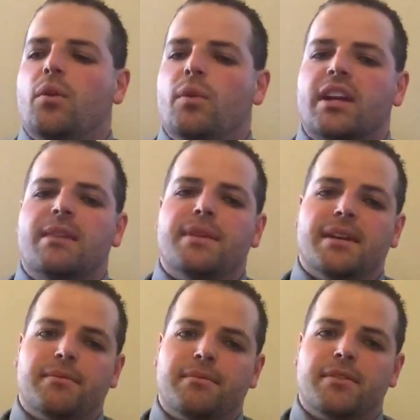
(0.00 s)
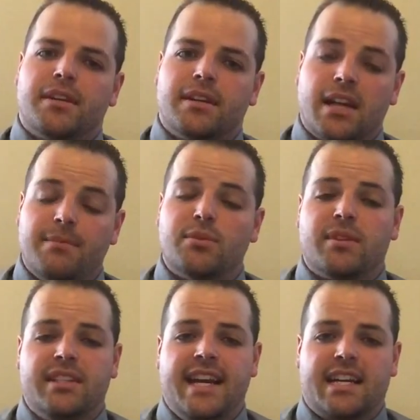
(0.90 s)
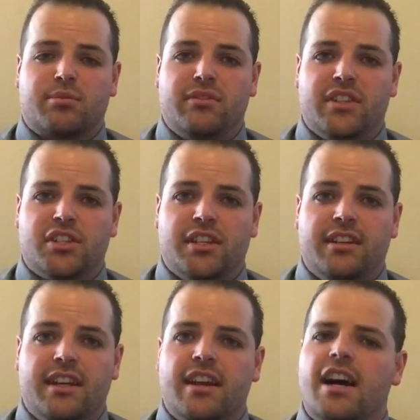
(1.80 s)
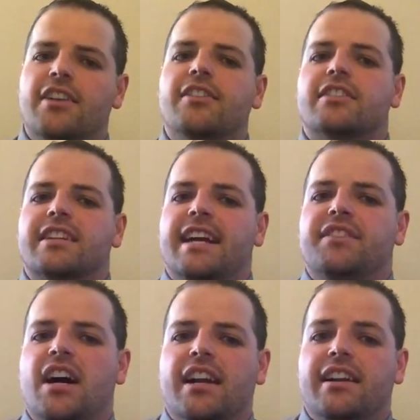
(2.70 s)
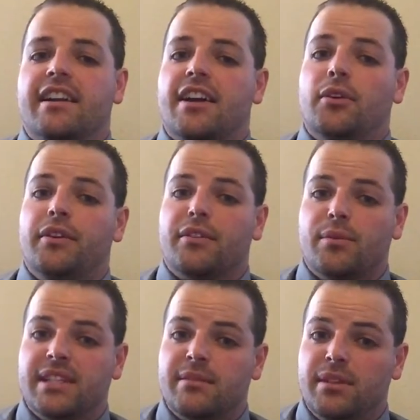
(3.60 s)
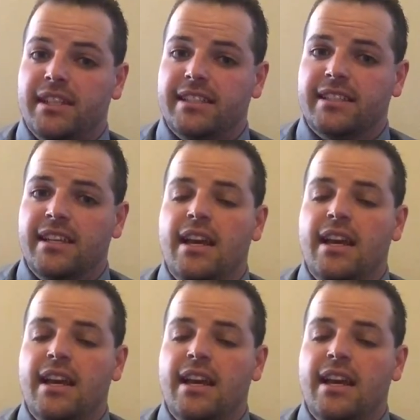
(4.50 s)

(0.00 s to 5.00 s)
When a company comes with a tax provision, an auditor is going to have to audit it not only for reasonableness,